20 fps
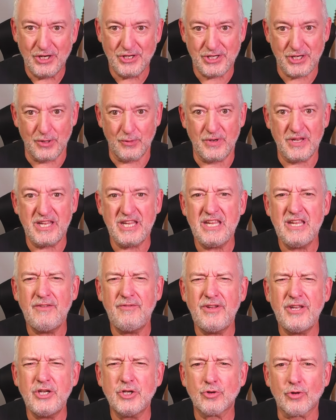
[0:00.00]
to your
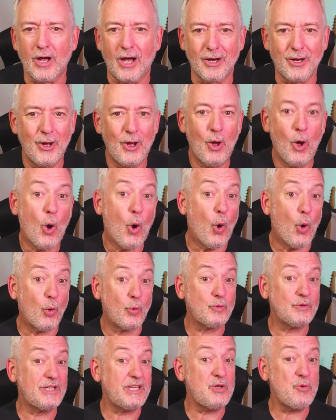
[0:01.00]
EV truck
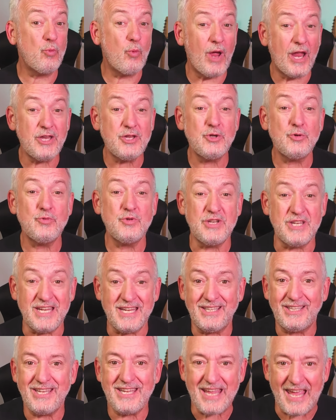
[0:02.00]
only when you
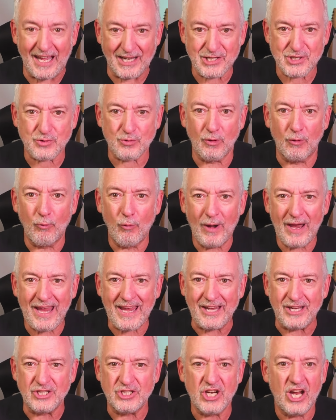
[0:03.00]
need the extra
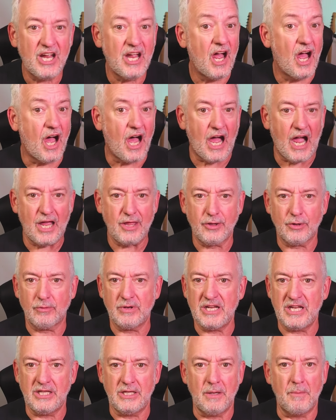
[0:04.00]
range, either
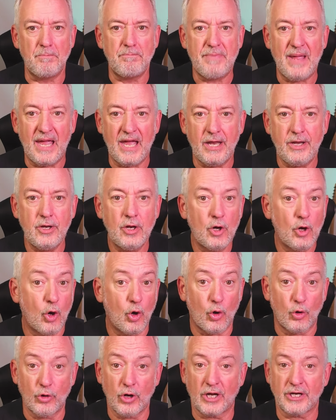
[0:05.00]
in the bed
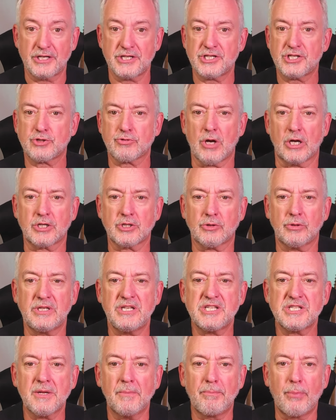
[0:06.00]
or on a
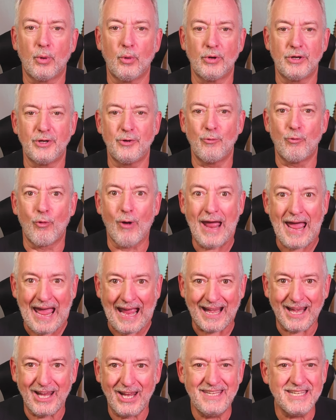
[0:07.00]
structurally supported
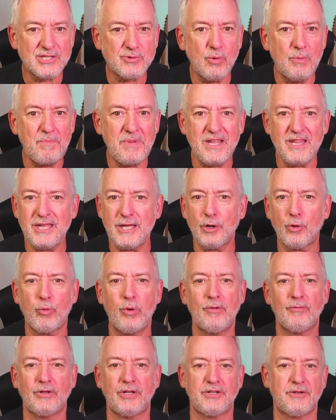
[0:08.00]
rack. This would be the
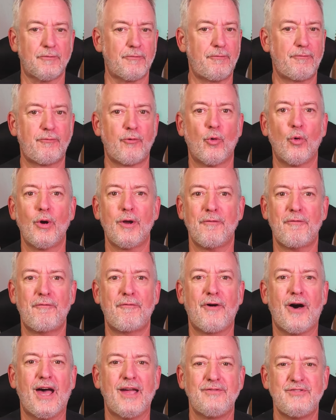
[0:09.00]
equivalent of 4 to
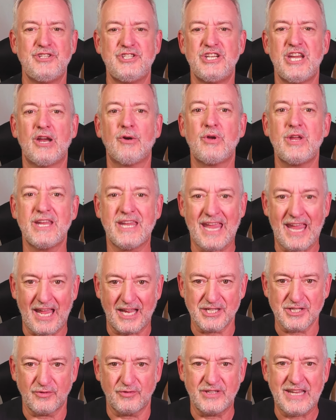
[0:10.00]
5 jerry
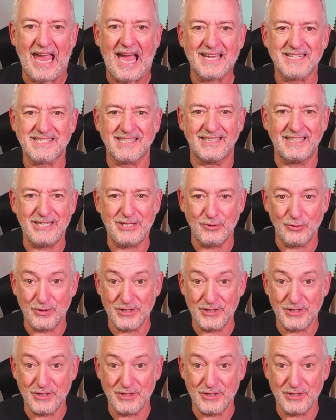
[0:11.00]
cans of gasoline